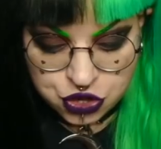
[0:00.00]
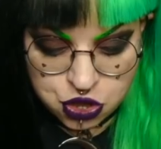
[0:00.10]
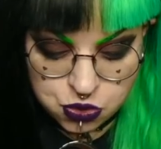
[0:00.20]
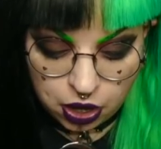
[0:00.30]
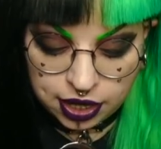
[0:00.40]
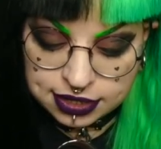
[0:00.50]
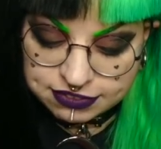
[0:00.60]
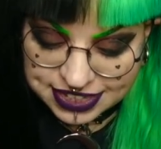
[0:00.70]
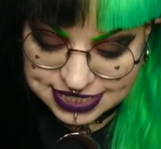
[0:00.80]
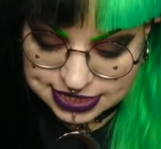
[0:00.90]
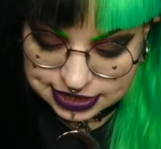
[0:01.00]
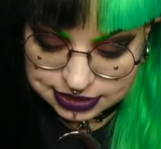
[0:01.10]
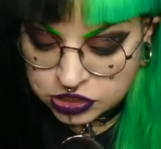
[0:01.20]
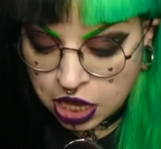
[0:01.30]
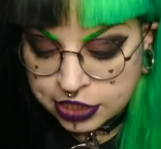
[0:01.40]
New. I love
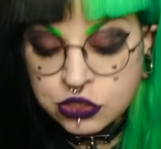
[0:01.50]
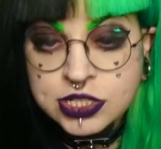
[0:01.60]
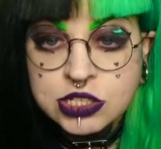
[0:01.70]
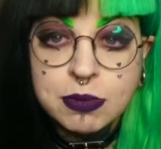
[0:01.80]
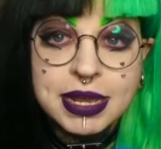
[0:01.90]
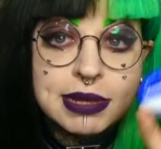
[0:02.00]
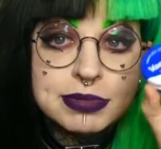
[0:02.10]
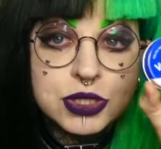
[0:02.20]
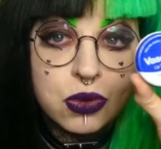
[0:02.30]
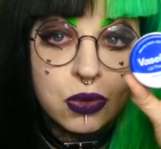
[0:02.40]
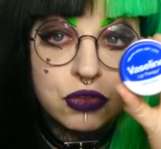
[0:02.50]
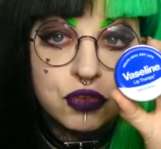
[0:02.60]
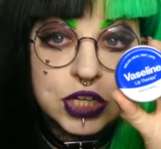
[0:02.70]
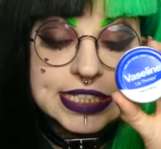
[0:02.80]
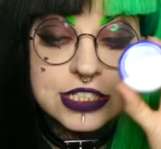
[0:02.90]
Vaseline. I use this on my lips all the
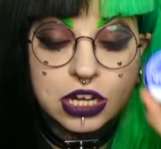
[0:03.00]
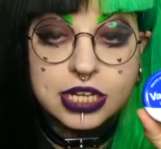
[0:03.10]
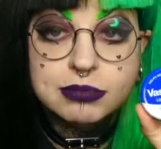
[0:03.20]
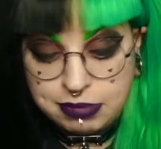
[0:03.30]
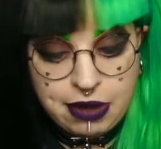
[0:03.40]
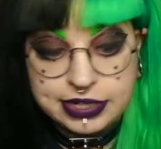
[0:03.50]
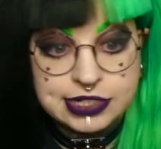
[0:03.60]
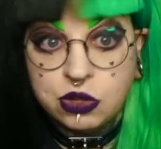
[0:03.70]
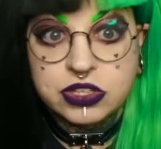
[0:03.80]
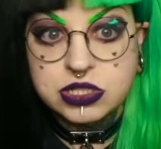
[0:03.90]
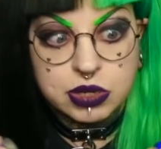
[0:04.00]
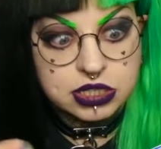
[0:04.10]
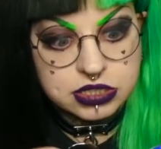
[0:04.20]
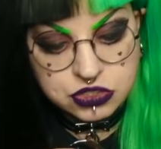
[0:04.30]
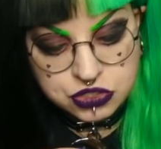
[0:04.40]
freaking time. Apparently not this one because it's